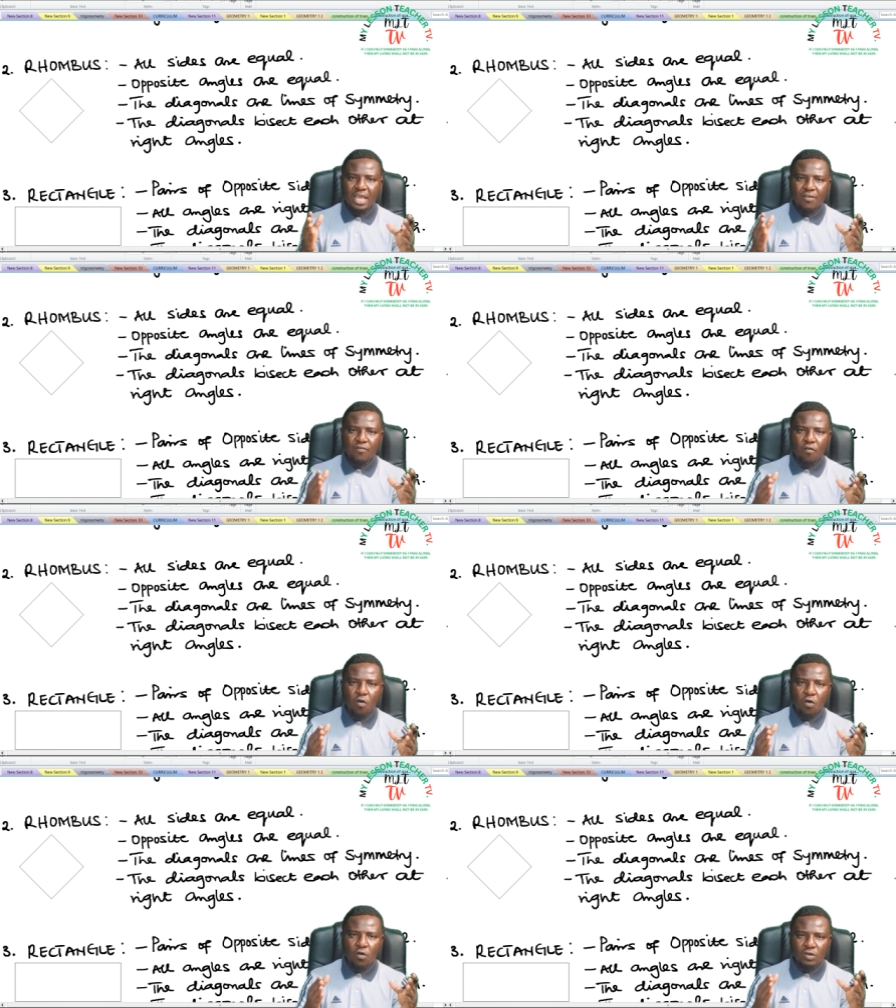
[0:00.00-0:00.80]
a
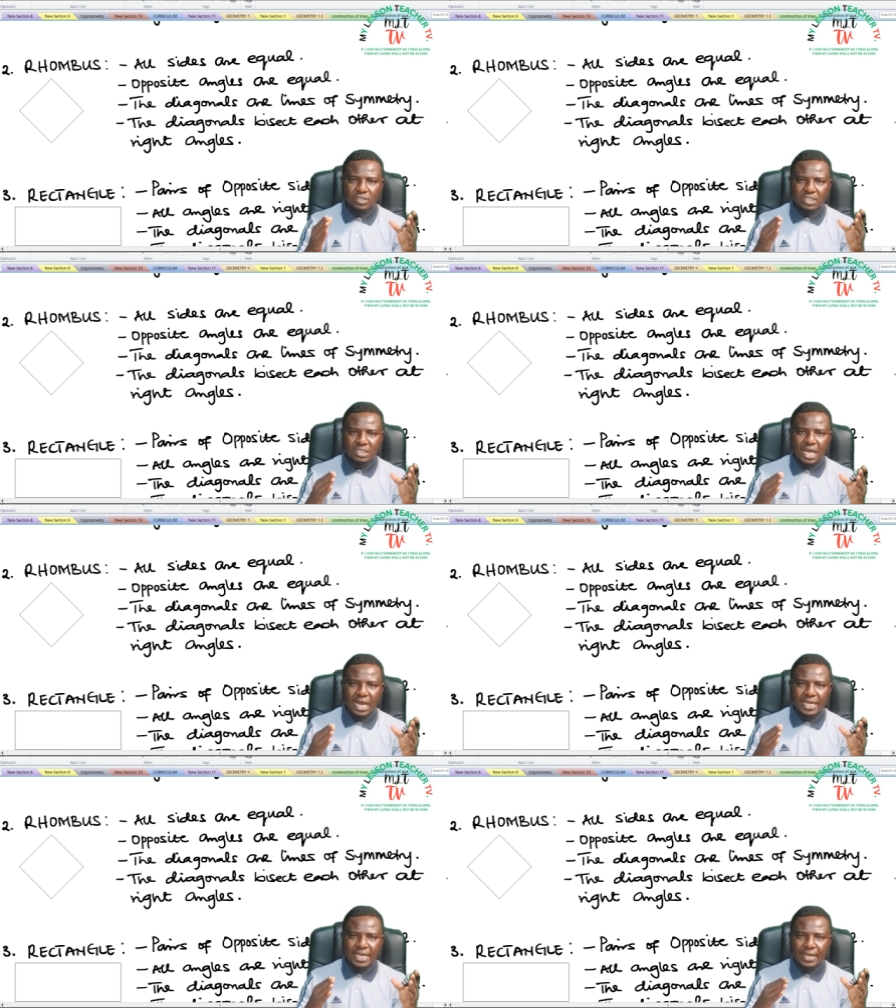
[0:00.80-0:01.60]

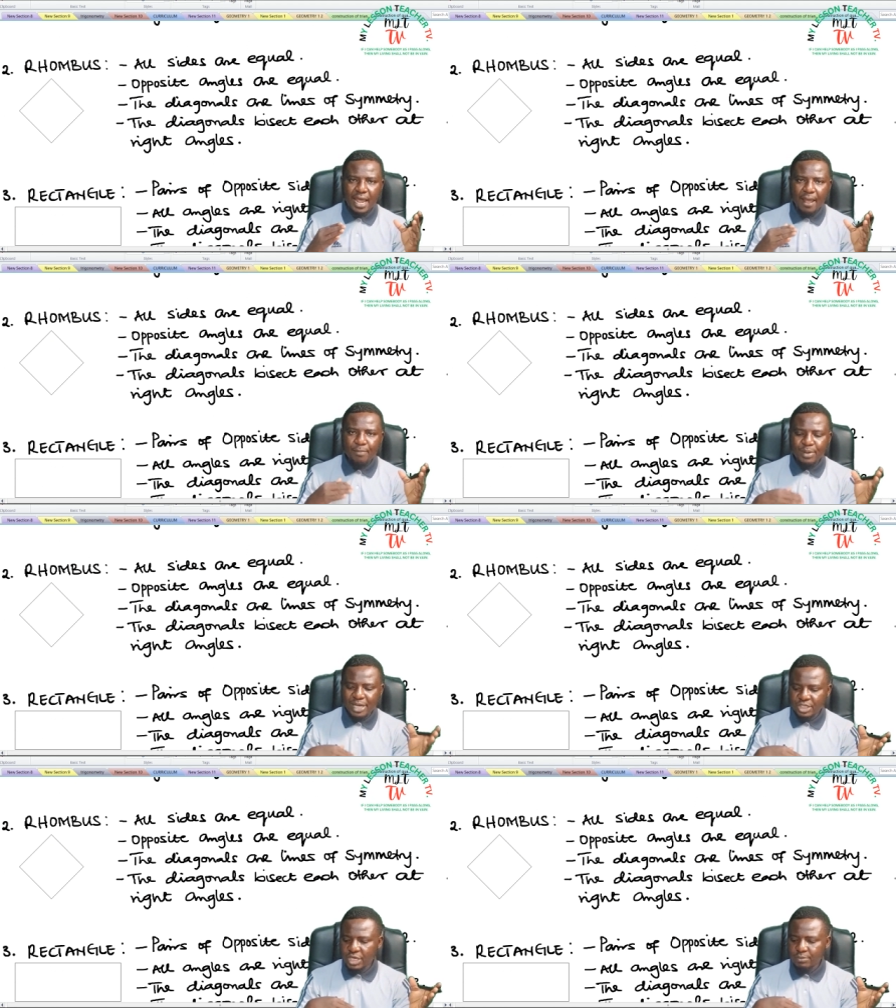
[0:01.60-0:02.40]
four-sided
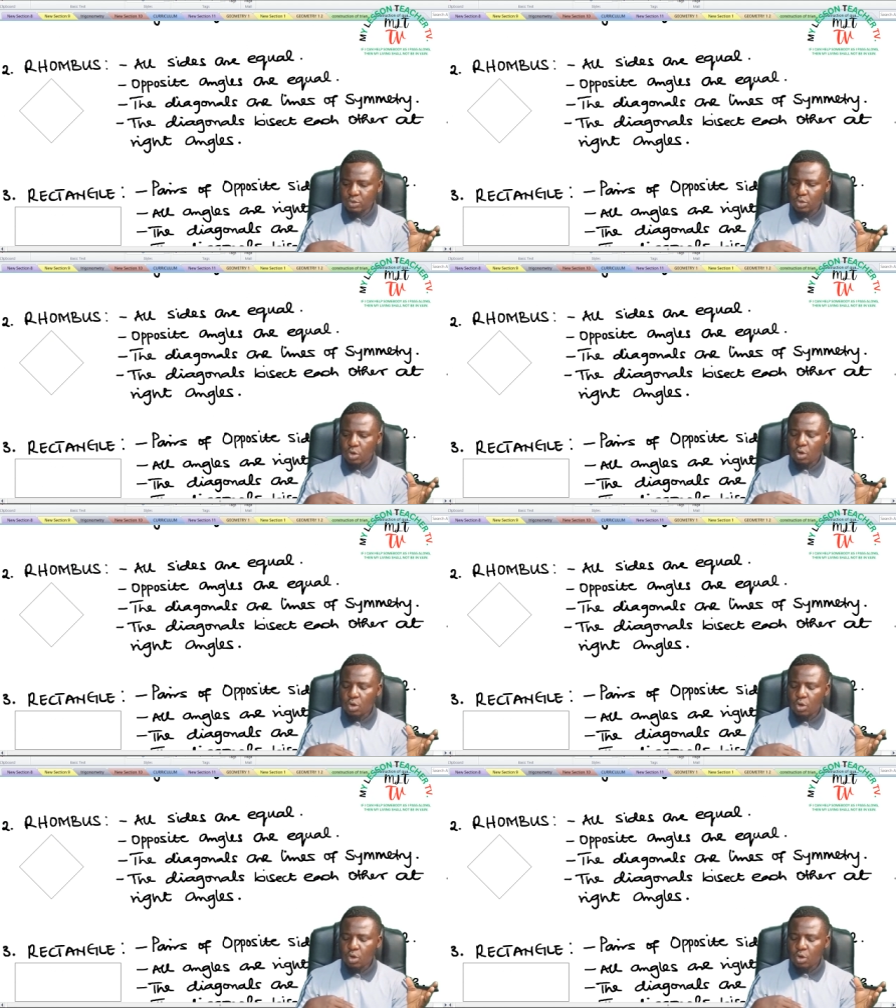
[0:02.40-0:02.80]
plane shape